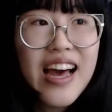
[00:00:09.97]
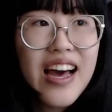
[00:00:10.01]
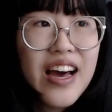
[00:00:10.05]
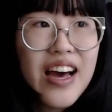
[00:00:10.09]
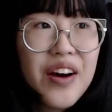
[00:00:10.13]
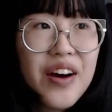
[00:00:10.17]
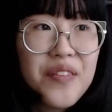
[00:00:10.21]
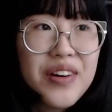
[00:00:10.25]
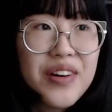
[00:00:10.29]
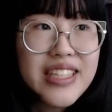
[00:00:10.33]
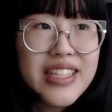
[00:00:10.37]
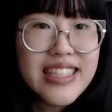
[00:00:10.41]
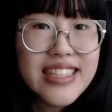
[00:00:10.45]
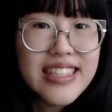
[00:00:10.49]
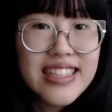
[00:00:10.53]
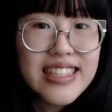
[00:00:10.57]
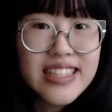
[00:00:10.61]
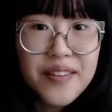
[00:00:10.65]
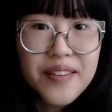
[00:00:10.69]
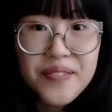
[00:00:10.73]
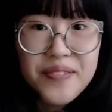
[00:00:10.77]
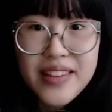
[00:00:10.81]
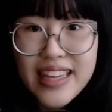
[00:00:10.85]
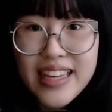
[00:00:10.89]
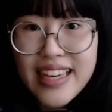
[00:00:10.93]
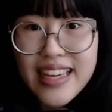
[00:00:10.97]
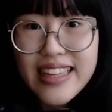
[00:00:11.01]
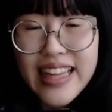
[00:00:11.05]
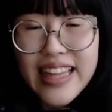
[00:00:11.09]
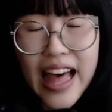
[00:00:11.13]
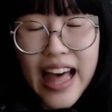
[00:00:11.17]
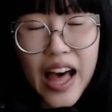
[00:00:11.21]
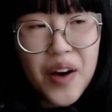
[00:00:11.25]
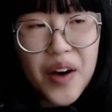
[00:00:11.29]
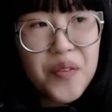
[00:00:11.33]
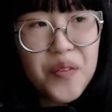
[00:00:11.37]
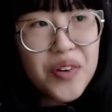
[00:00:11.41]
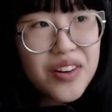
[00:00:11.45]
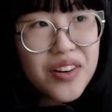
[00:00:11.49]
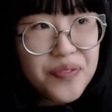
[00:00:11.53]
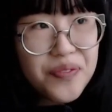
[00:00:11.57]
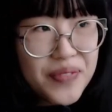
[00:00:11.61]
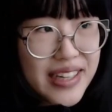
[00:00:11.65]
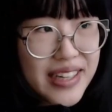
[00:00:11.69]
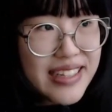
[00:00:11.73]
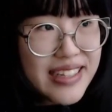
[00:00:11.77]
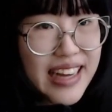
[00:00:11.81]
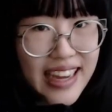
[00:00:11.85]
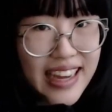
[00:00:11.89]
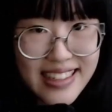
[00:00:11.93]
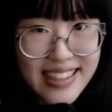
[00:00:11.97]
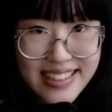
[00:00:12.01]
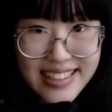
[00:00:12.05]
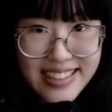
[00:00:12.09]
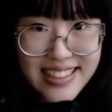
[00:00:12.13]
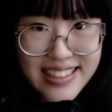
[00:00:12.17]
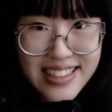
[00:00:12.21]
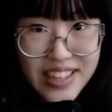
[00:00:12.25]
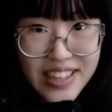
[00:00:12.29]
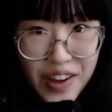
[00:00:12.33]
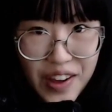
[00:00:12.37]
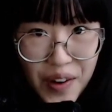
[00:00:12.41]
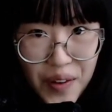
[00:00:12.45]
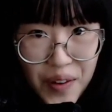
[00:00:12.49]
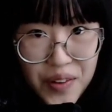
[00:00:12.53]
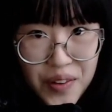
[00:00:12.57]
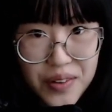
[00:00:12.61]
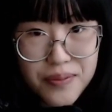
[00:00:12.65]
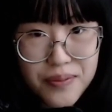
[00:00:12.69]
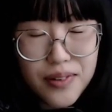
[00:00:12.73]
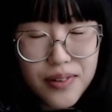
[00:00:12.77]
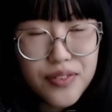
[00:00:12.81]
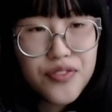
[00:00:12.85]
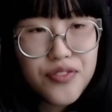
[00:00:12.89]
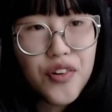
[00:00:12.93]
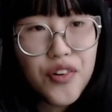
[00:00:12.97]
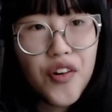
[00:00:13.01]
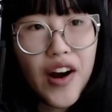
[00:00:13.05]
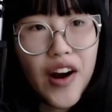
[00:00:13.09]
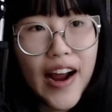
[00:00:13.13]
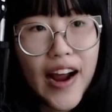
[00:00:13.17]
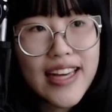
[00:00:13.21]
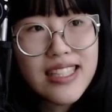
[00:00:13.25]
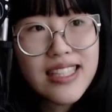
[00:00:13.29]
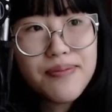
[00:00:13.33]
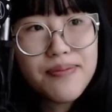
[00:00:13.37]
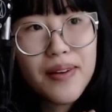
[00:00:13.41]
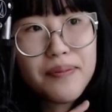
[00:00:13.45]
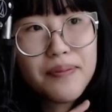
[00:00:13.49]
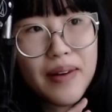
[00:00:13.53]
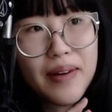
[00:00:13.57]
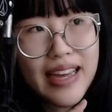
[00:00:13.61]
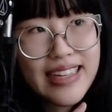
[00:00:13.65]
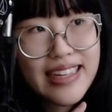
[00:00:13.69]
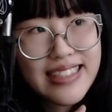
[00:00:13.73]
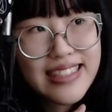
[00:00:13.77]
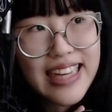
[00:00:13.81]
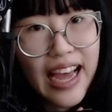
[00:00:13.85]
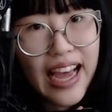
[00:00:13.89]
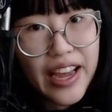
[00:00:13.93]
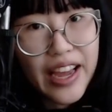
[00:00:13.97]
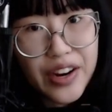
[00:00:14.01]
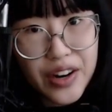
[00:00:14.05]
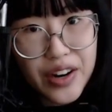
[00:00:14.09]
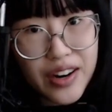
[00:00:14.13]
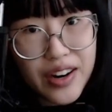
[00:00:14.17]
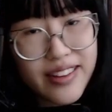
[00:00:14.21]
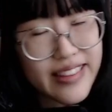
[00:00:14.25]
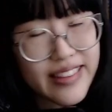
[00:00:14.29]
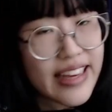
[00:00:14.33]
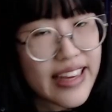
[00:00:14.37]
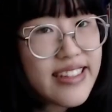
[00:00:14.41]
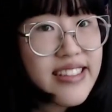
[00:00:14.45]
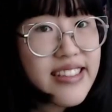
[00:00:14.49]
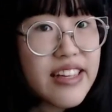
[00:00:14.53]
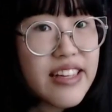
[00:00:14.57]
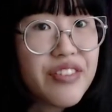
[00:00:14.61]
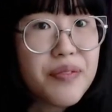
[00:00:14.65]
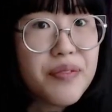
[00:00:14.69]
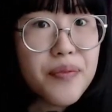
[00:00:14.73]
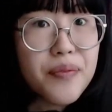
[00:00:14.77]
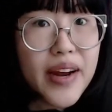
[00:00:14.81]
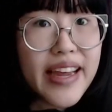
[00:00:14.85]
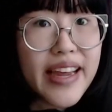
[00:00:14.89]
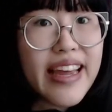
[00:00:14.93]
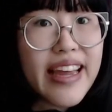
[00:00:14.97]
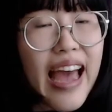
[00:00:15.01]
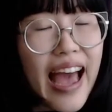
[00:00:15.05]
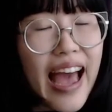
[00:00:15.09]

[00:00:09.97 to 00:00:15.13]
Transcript: which is something that would have been nice to know before I spent my entire Thanksgiving break